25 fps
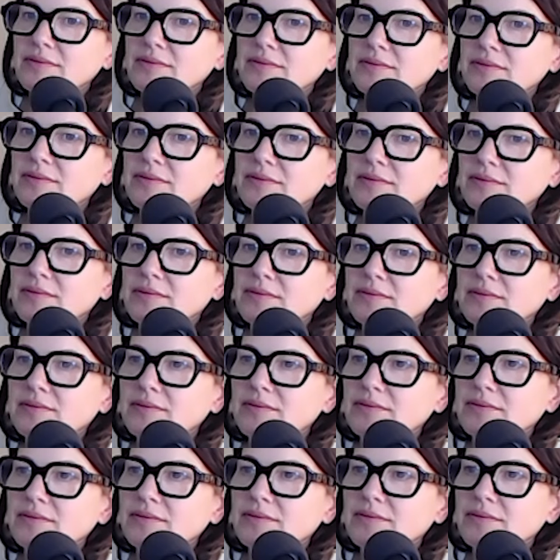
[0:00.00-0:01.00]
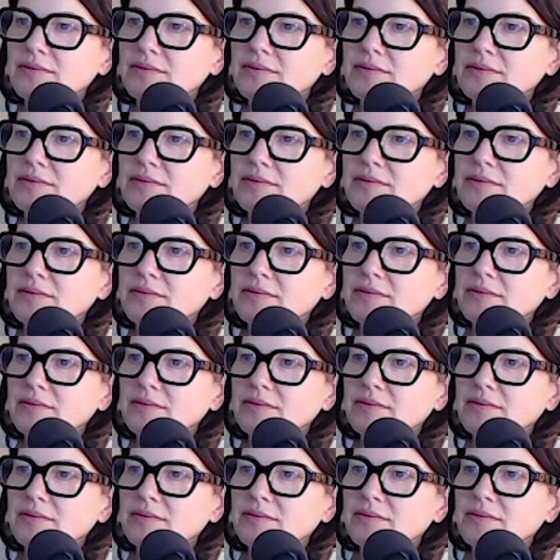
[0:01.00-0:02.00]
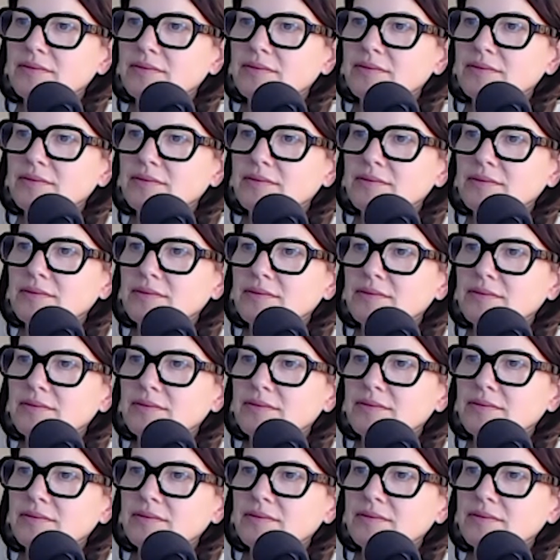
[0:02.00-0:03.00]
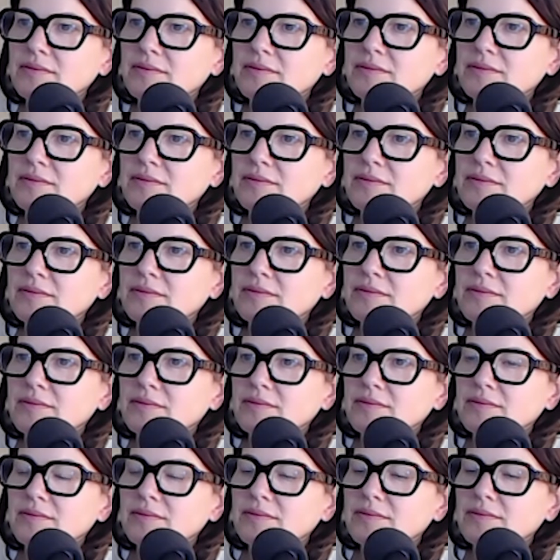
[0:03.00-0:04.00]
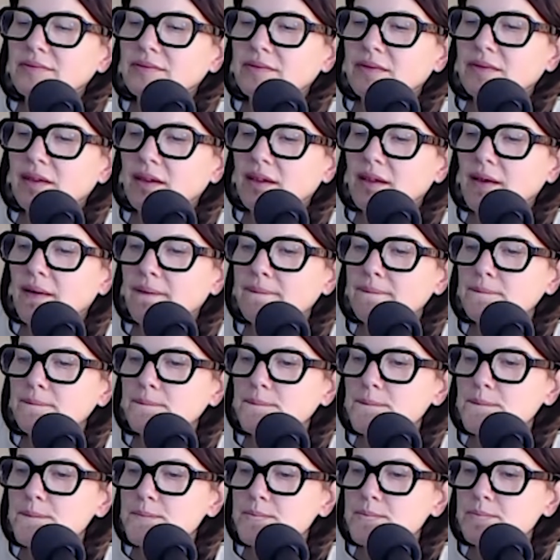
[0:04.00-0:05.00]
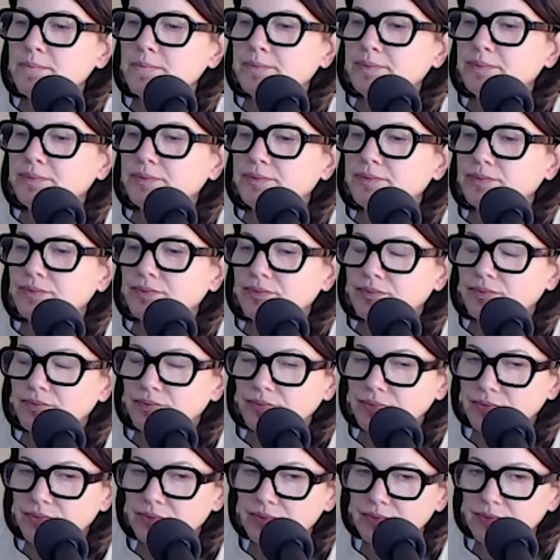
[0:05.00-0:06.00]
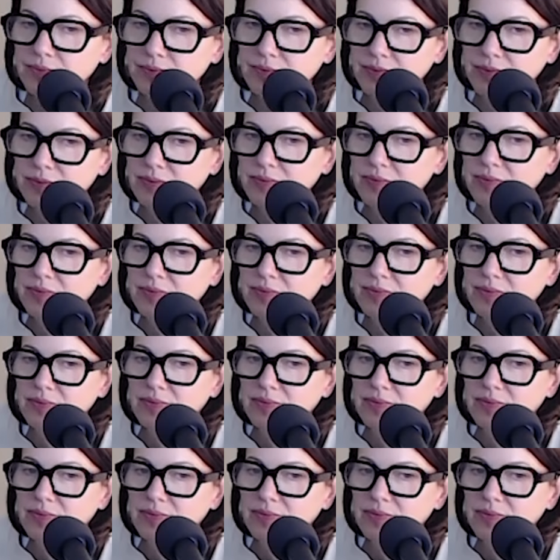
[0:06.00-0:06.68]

[no speech]